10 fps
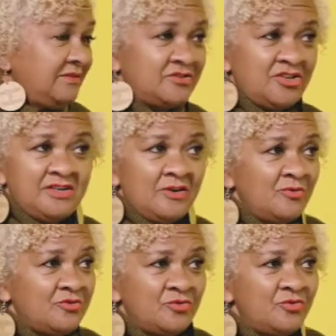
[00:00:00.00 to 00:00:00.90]
She
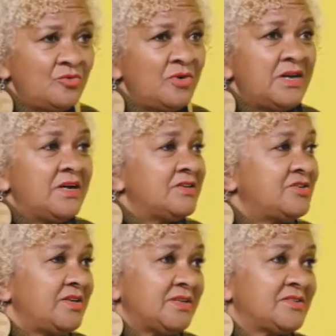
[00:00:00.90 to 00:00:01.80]
don't do. She
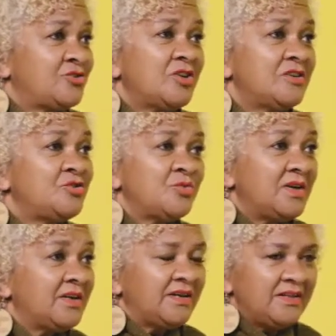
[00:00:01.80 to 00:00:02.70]
does church
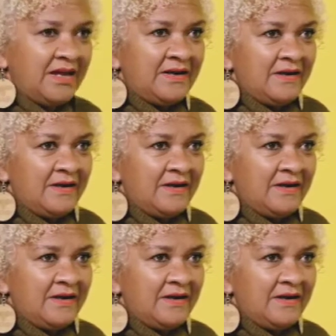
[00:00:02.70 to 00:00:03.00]
work and that.